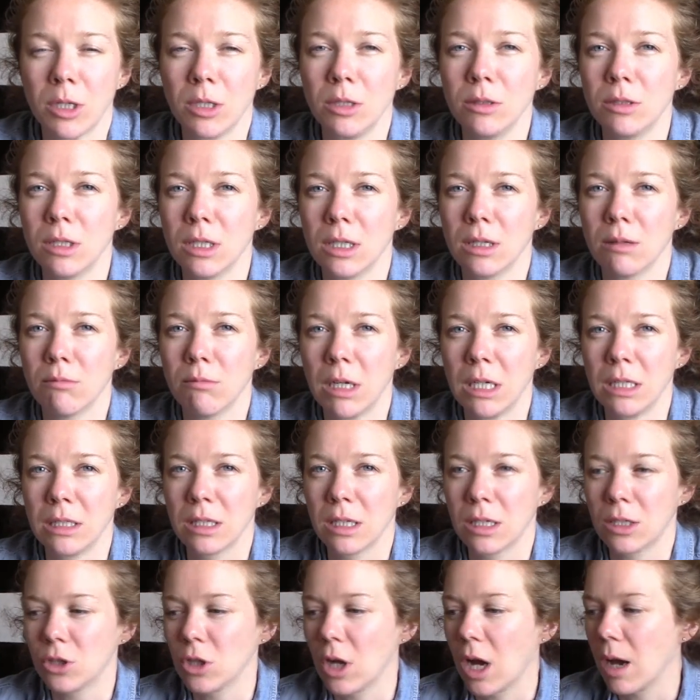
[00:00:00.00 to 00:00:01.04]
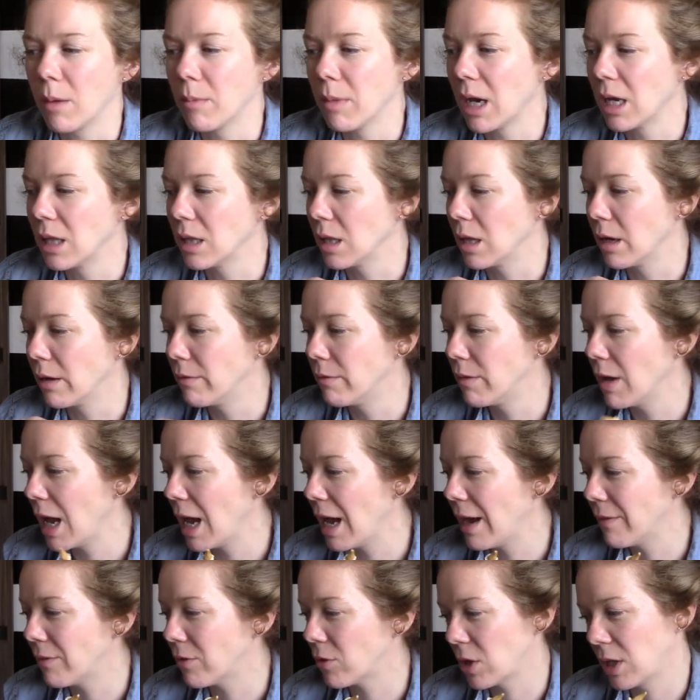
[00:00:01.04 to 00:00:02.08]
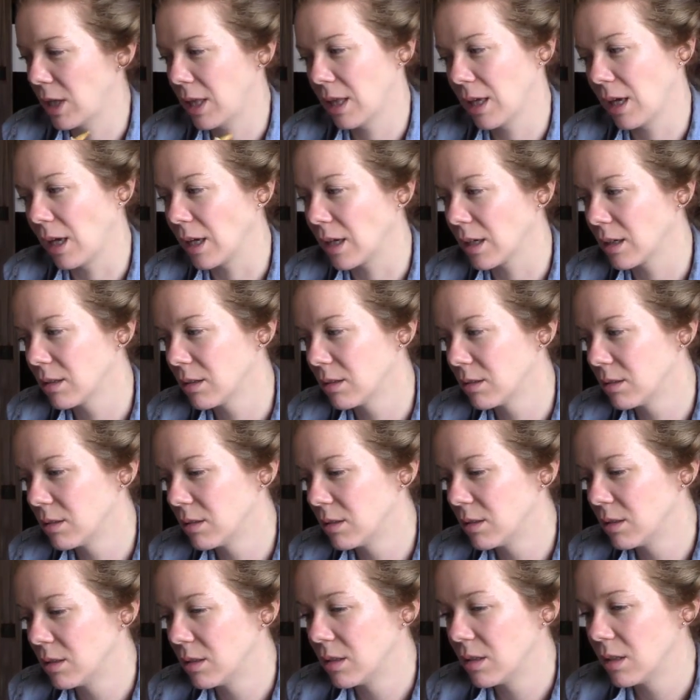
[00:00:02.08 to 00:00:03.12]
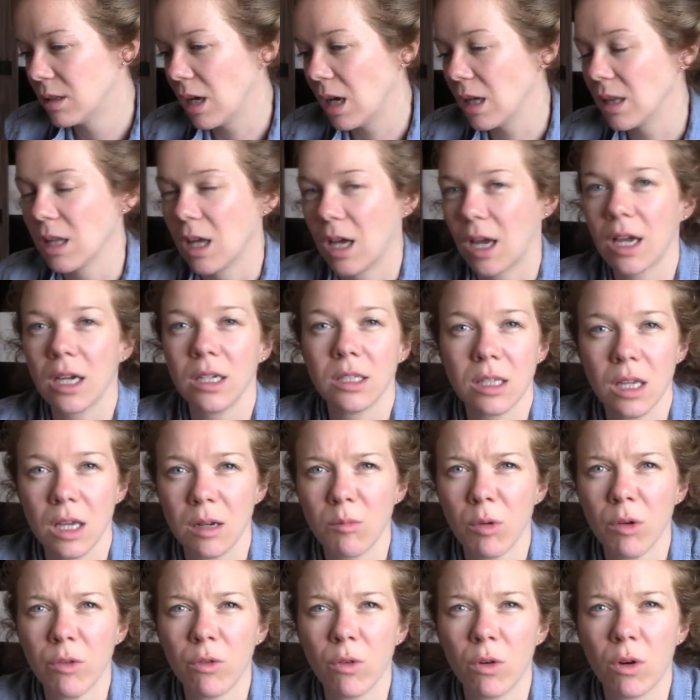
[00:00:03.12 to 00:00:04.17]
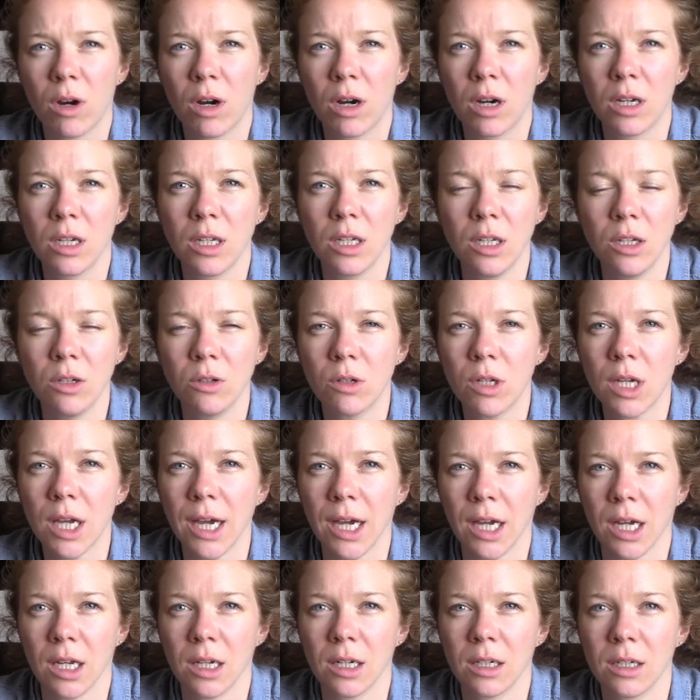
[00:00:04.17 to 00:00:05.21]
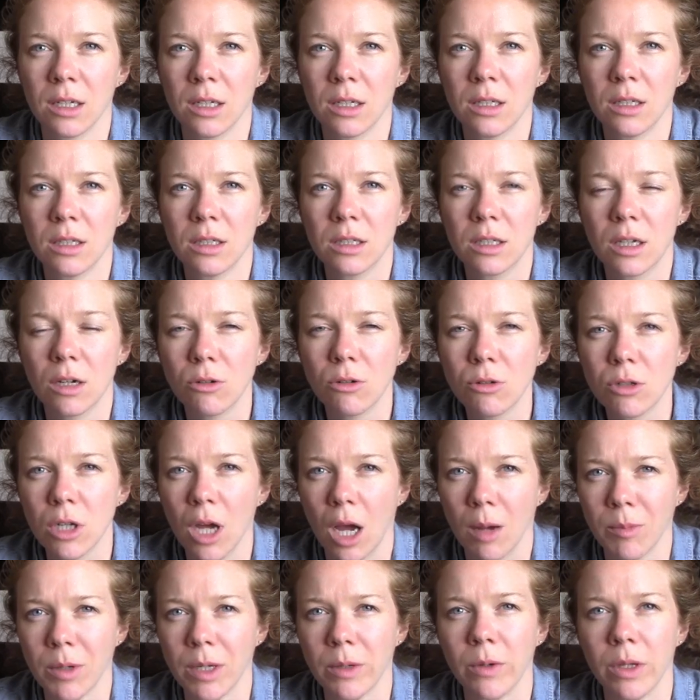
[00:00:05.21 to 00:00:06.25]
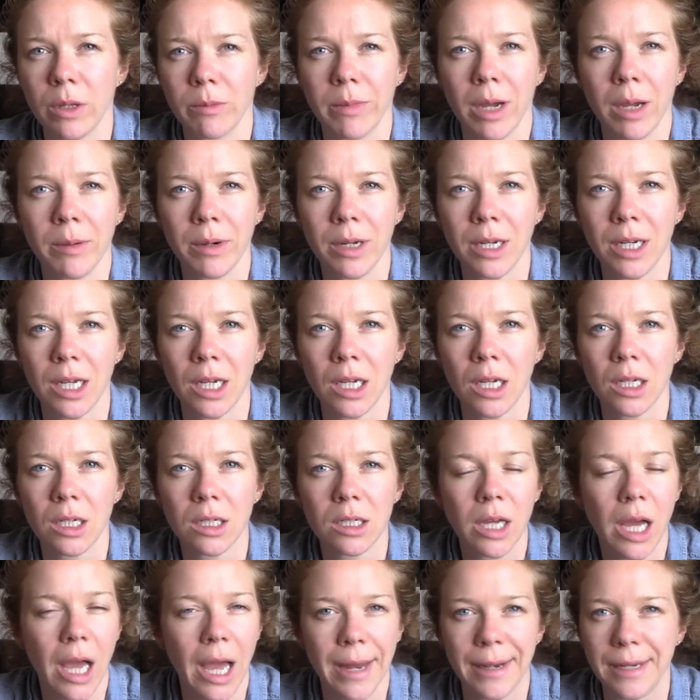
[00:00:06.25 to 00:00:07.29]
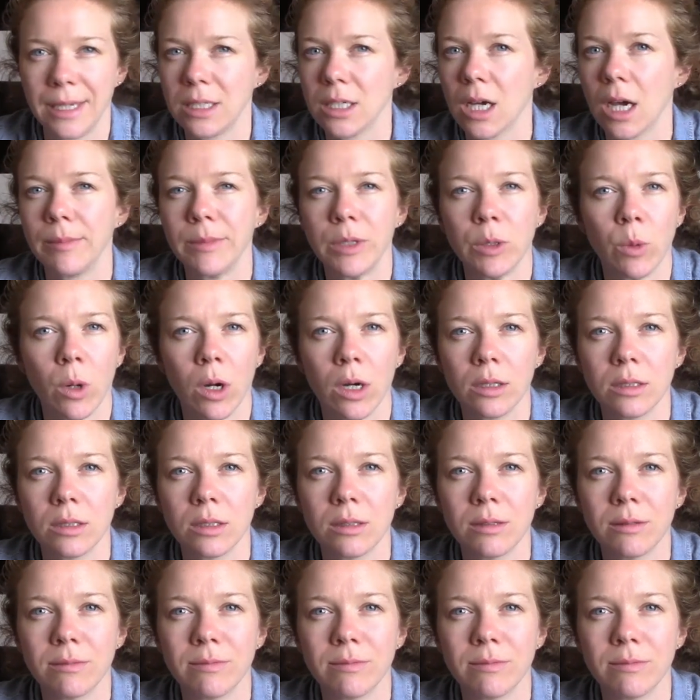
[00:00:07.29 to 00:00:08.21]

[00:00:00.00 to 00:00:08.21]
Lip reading: You did an amazing job. I love everything. And like I said before, you can go shopping with my money anytime you want.